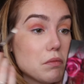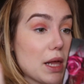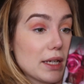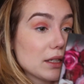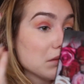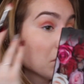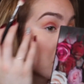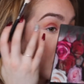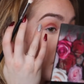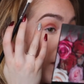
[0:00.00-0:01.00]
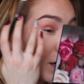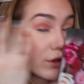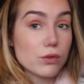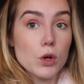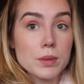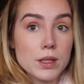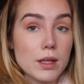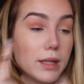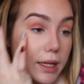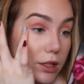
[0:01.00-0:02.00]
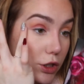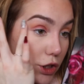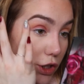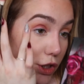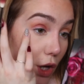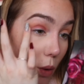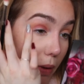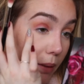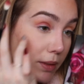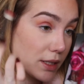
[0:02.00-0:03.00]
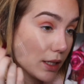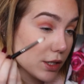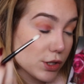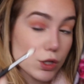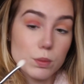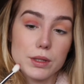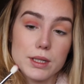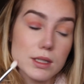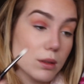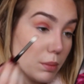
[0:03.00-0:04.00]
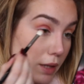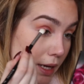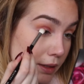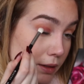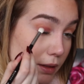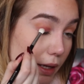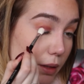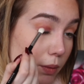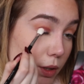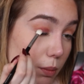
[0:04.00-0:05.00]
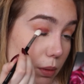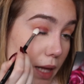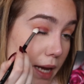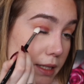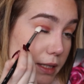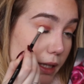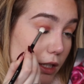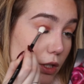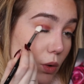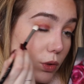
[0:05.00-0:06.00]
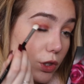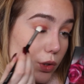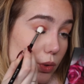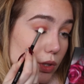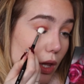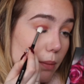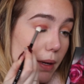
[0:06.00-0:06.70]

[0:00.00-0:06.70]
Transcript: like better formula. Like, they're just so pigmented, super easy to blend. Like, when you blend, like, you don't lose all the